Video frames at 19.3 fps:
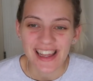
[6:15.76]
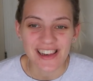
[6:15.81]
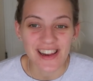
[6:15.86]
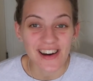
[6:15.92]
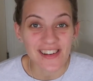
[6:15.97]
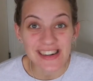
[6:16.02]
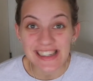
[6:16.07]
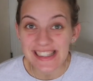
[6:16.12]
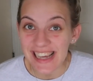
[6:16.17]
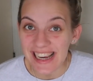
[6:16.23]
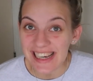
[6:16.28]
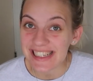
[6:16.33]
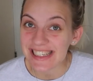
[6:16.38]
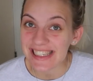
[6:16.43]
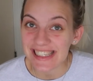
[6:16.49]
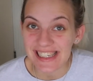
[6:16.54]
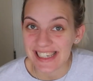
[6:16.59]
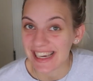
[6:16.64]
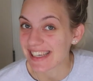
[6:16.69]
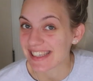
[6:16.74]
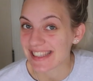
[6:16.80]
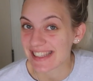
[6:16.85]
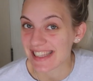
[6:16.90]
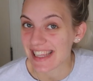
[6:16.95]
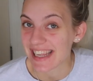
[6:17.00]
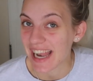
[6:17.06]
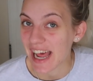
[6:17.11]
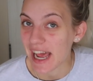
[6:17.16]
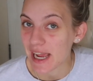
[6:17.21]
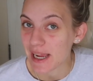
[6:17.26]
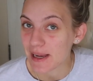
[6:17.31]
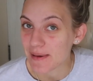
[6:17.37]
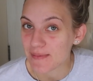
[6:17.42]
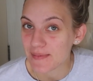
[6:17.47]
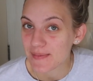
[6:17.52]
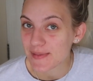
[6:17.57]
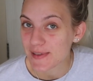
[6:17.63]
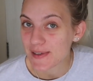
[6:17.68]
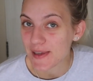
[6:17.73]
No one's actually guessed the
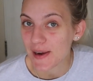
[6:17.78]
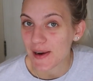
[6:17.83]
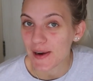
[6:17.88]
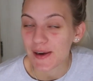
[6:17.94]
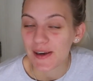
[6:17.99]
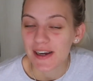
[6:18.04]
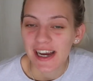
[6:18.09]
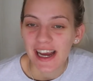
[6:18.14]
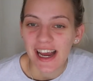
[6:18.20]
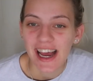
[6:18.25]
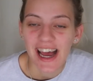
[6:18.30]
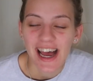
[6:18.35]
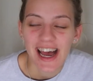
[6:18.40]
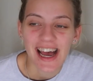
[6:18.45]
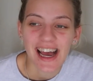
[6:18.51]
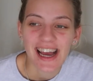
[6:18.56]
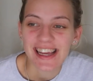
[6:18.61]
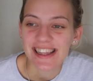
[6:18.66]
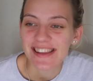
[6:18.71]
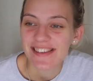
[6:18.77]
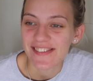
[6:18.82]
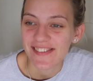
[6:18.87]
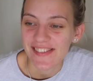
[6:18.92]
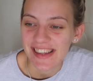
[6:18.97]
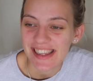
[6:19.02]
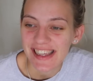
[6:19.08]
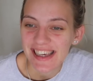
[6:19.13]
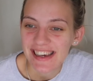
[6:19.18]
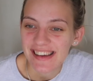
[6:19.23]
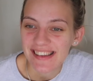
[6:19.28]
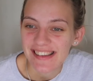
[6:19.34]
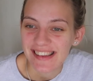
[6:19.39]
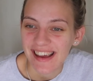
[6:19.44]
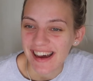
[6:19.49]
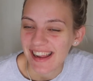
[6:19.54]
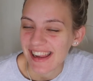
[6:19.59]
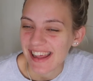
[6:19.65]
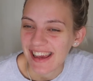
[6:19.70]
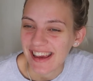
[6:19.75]
name, so it's really
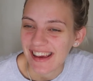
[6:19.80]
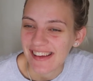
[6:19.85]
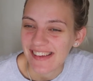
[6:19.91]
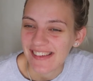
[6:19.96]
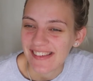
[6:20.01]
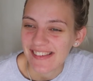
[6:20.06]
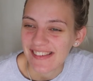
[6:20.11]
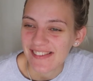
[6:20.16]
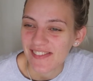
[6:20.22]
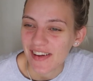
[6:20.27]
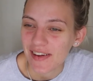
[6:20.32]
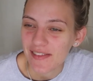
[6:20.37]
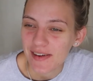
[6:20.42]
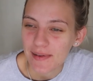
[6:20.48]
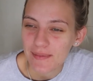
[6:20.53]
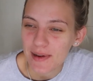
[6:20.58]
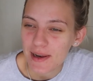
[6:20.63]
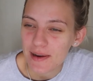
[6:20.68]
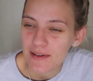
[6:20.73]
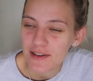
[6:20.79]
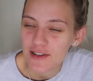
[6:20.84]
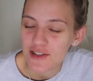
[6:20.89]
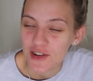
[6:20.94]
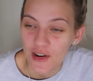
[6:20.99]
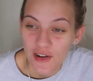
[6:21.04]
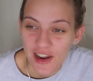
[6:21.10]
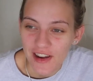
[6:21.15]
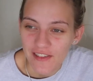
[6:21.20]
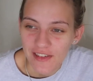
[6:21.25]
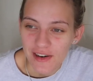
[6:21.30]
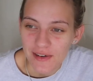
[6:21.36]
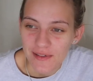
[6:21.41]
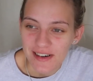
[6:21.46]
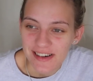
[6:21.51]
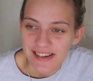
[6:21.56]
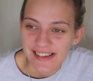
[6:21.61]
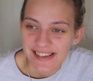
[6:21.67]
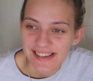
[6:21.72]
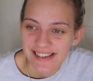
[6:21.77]
exciting because maybe I'm going to shock
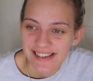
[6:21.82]
everyone.